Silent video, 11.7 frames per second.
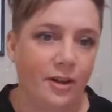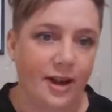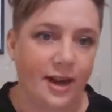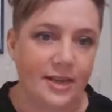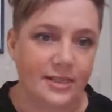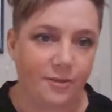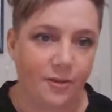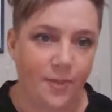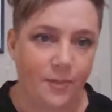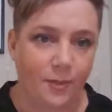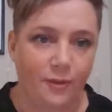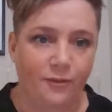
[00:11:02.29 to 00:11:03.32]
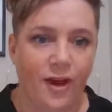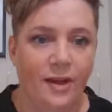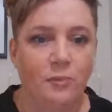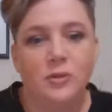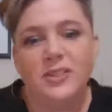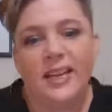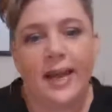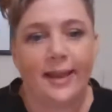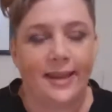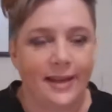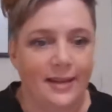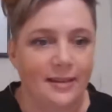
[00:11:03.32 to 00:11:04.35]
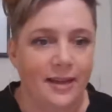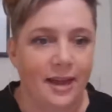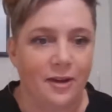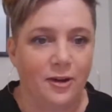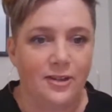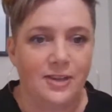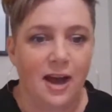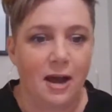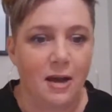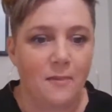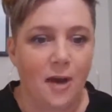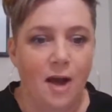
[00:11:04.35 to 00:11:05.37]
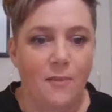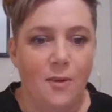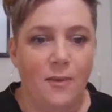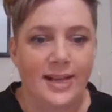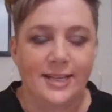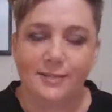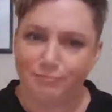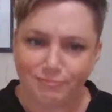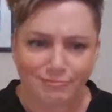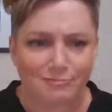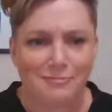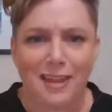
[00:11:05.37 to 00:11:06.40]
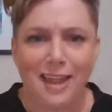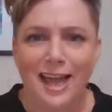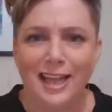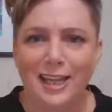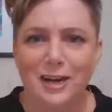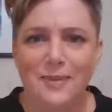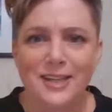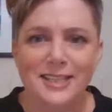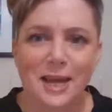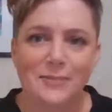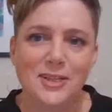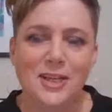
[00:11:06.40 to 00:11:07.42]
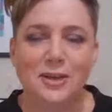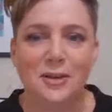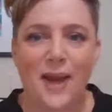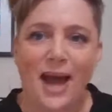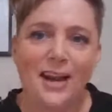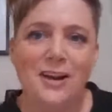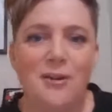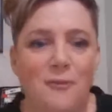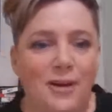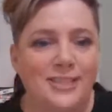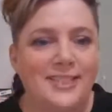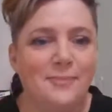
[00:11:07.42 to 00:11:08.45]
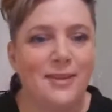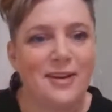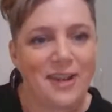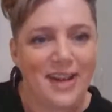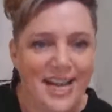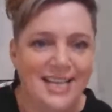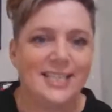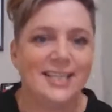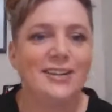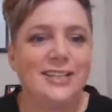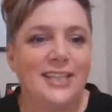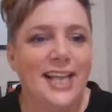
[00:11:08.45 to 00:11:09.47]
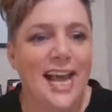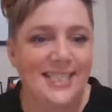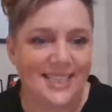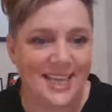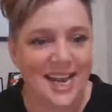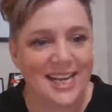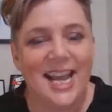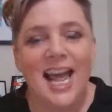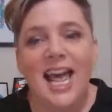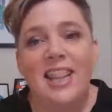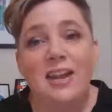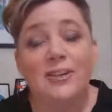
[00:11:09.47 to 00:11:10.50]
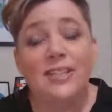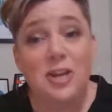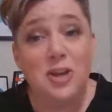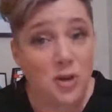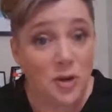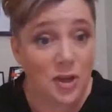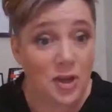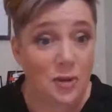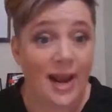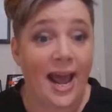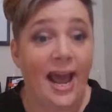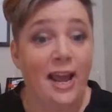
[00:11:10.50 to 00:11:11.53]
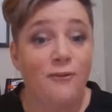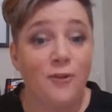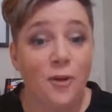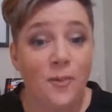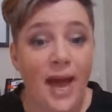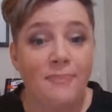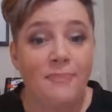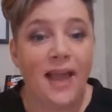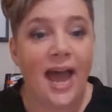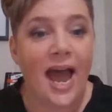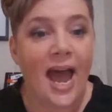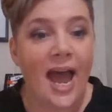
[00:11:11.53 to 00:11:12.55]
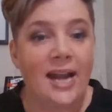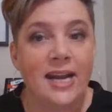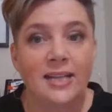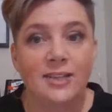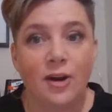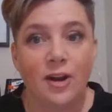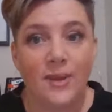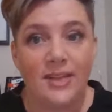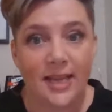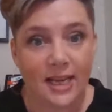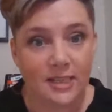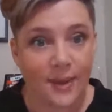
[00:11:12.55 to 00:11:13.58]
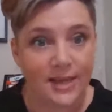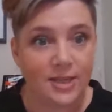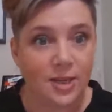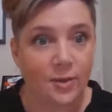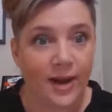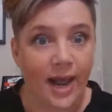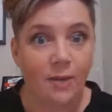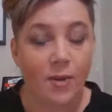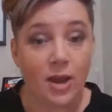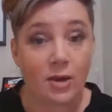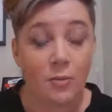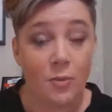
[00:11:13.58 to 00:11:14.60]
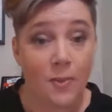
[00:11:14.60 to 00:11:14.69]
and a lot easier for people to find. We'll see how that goes. I'm always a little bit skeptical about what's simpler and easier until I see it. There is a new Q&A format, and it's going to be text-based Q&A where